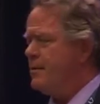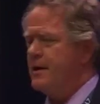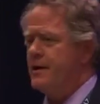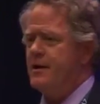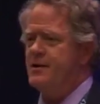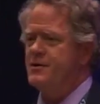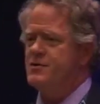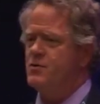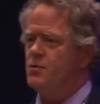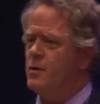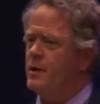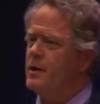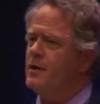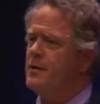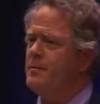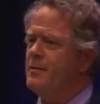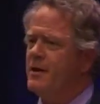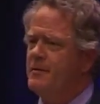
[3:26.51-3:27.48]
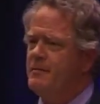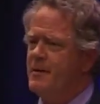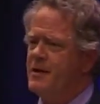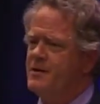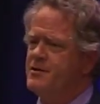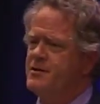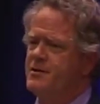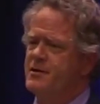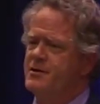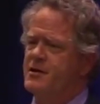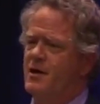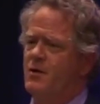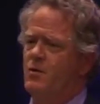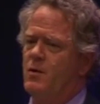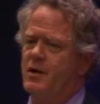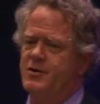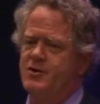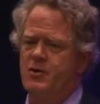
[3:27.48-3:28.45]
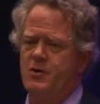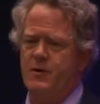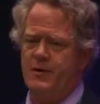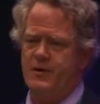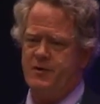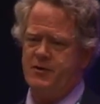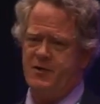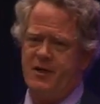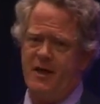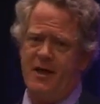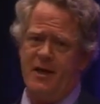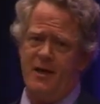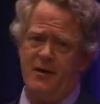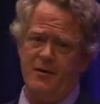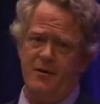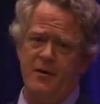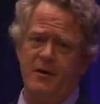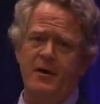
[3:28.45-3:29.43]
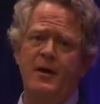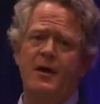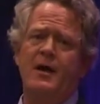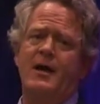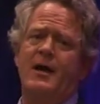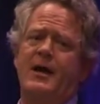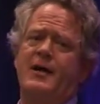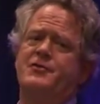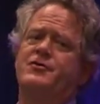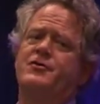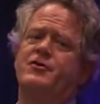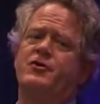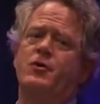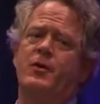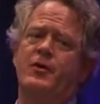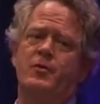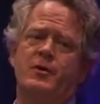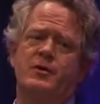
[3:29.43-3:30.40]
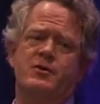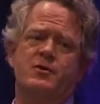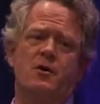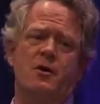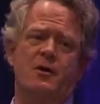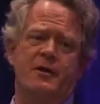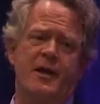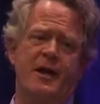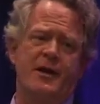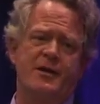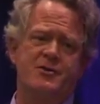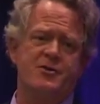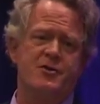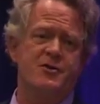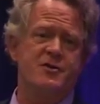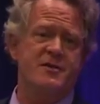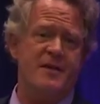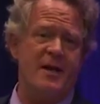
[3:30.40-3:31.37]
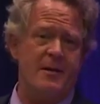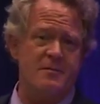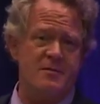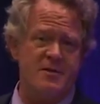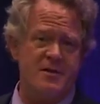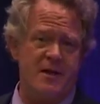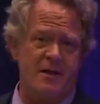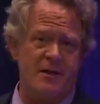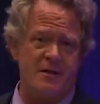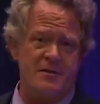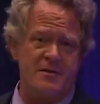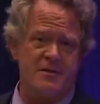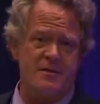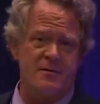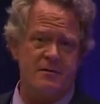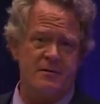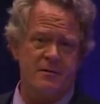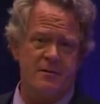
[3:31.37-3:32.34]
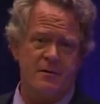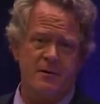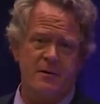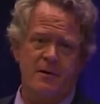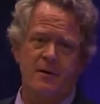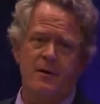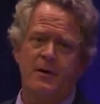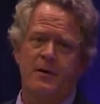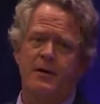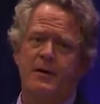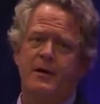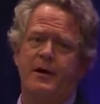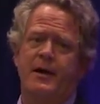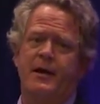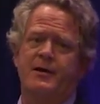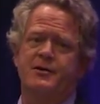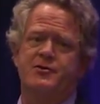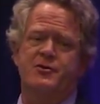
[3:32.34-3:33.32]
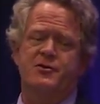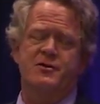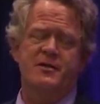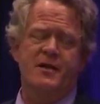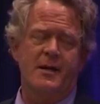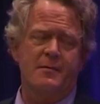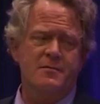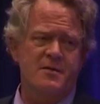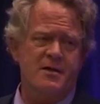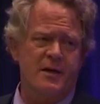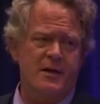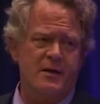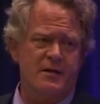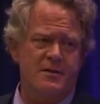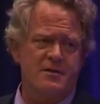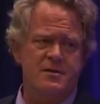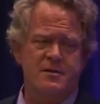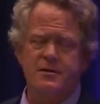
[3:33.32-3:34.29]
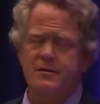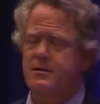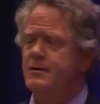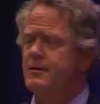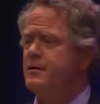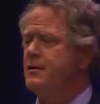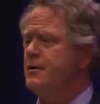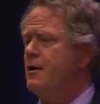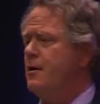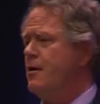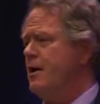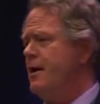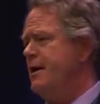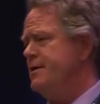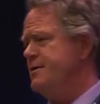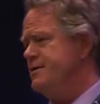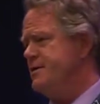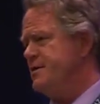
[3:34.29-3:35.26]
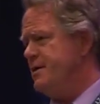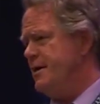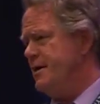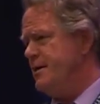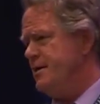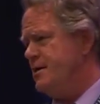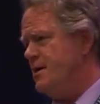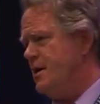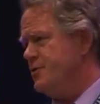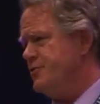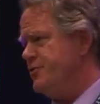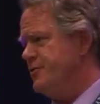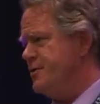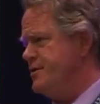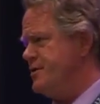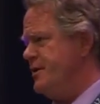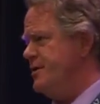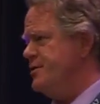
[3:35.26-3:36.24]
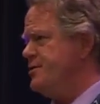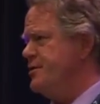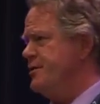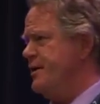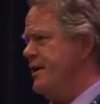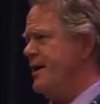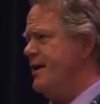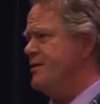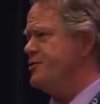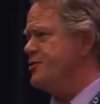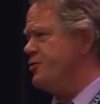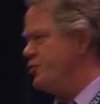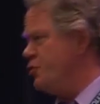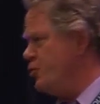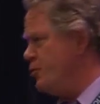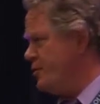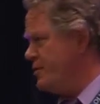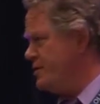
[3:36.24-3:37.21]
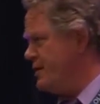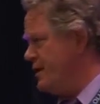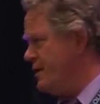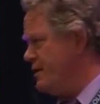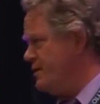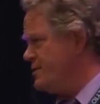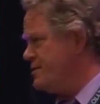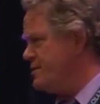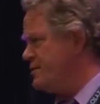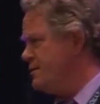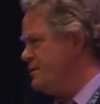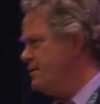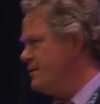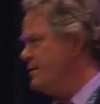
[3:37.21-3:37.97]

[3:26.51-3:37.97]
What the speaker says: Because one of the big messages I want you to understand has to do with what's called cancer stem cells. Cancer stem cells are, in contradistinction to cancer tumor cells,